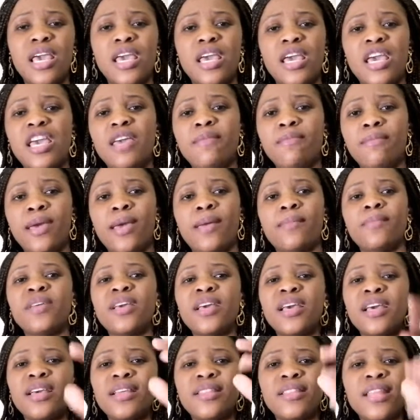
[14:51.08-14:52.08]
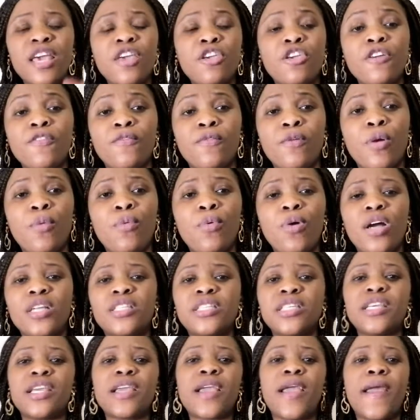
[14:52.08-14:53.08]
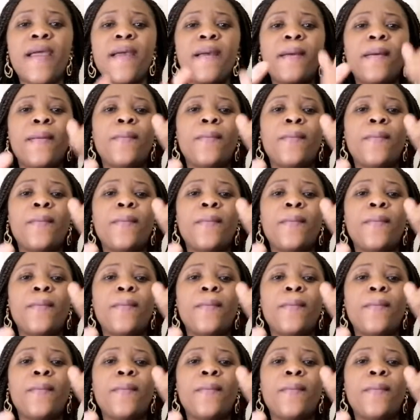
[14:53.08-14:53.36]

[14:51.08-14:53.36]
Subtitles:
Amen. Thank you for watching.